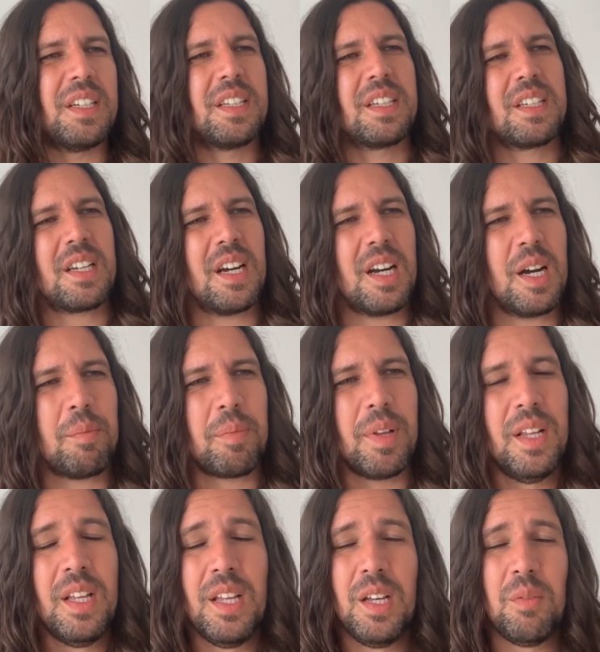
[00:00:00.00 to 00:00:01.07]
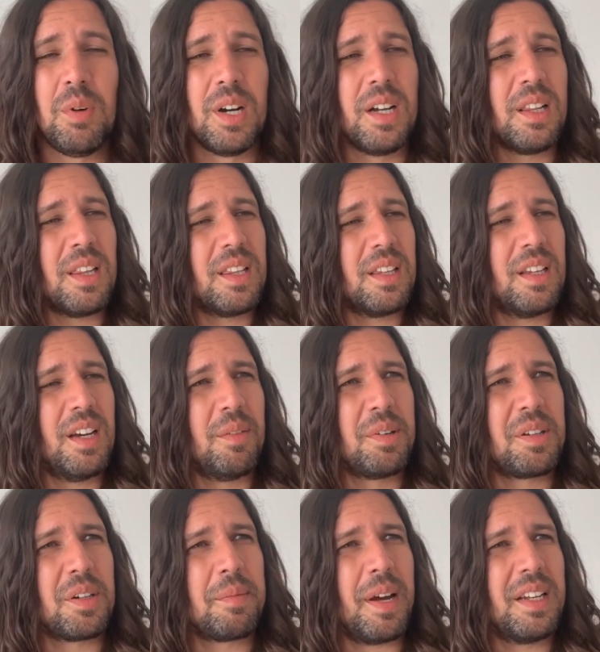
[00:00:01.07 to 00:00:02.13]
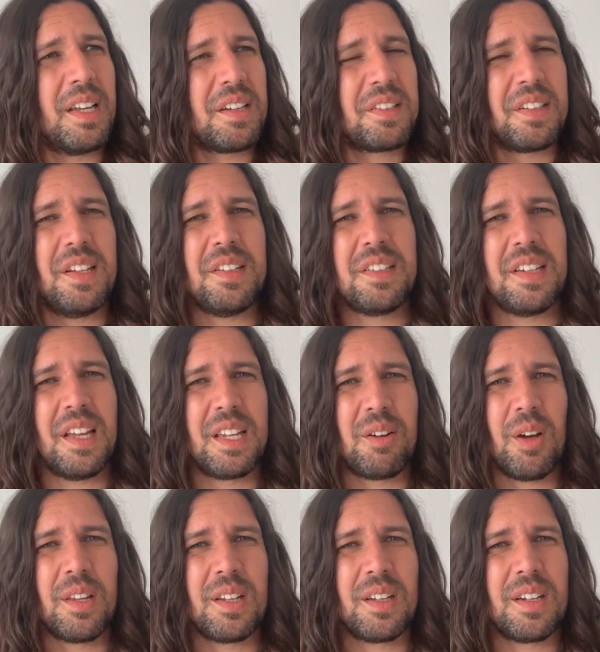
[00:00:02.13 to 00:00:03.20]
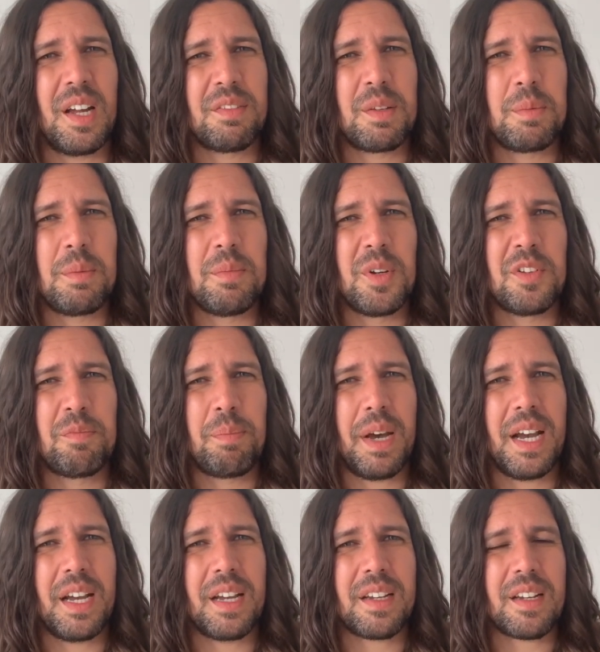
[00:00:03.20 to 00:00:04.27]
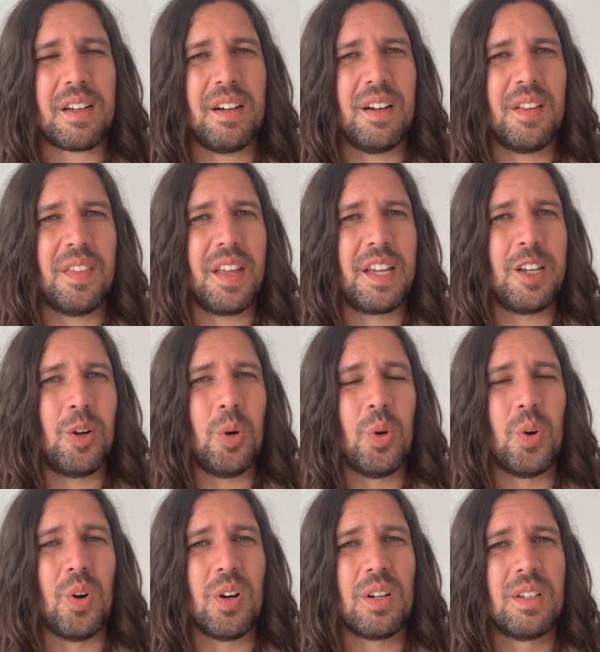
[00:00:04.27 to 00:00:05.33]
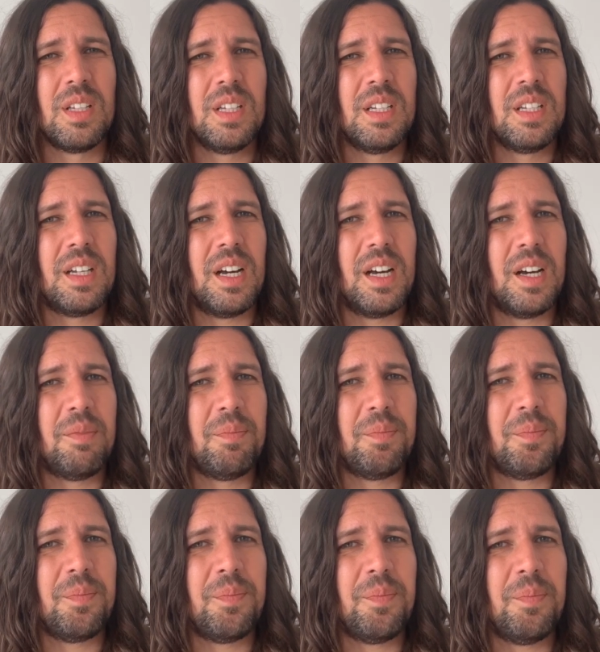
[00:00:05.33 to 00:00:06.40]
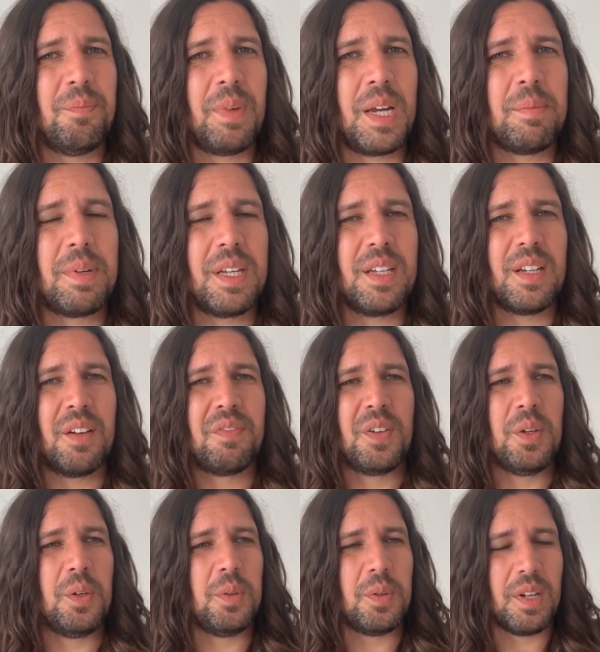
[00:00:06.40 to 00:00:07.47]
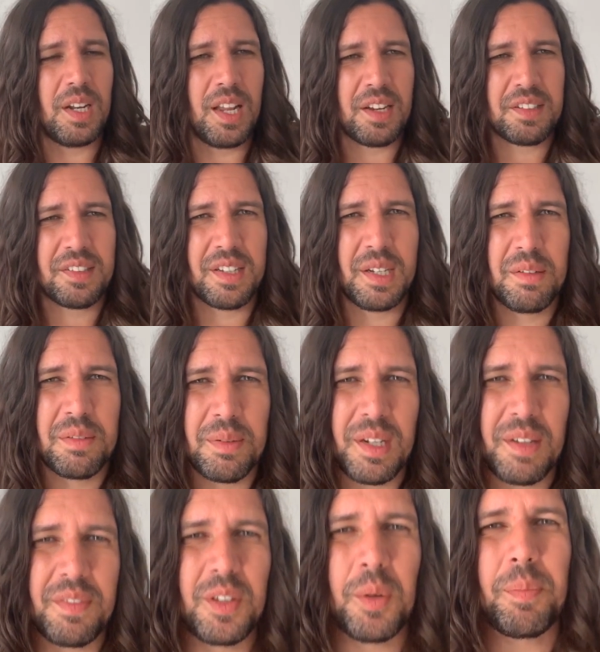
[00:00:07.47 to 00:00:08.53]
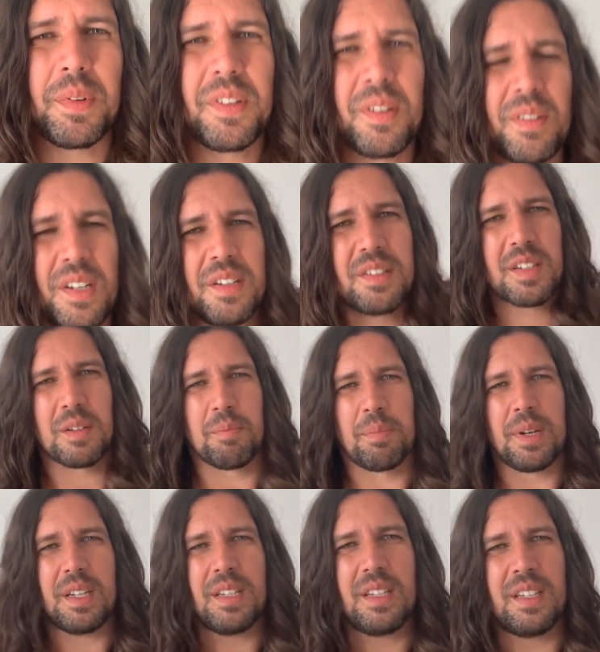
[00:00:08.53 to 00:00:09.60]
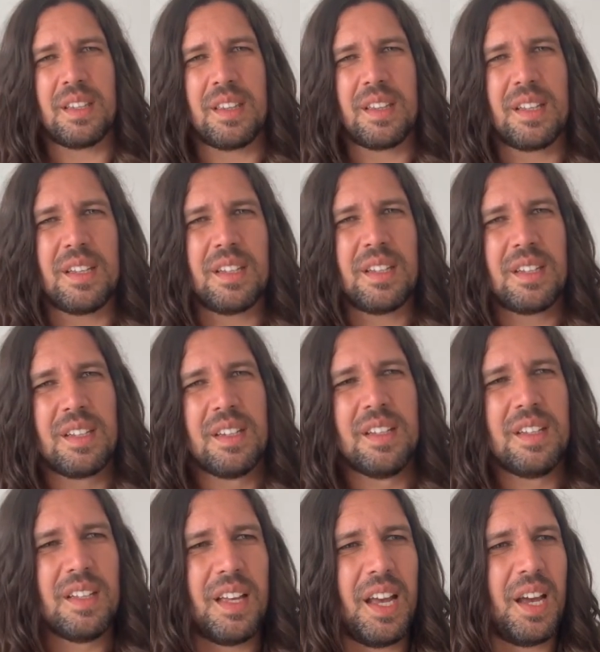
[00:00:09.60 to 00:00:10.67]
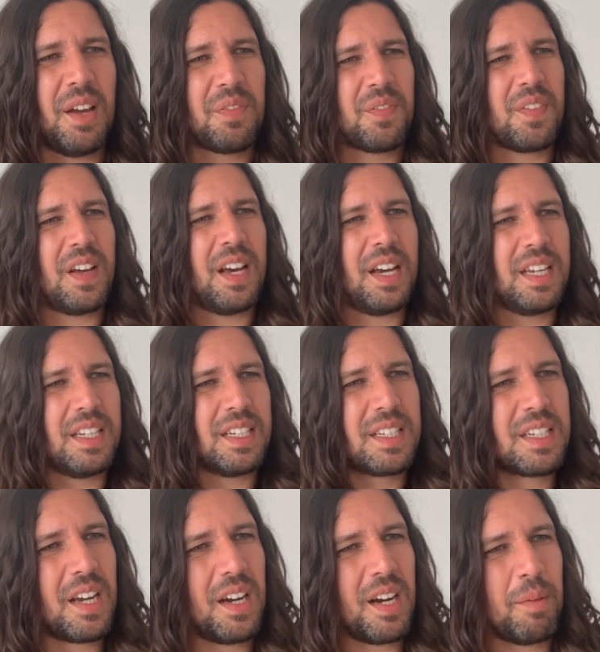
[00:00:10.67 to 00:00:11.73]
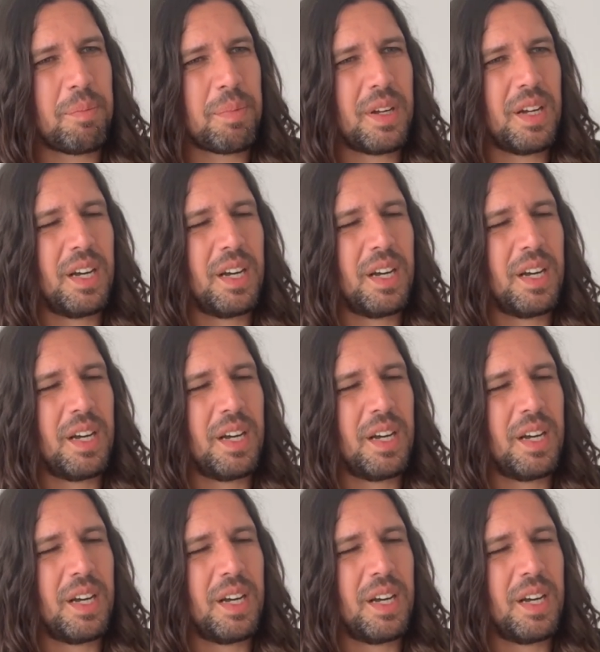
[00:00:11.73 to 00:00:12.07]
Cup? Well, we're talking about next season now. They're going to have to be moved back, aren't they? Or maybe a few less teams will have the opportunity to compete in the FA Cup.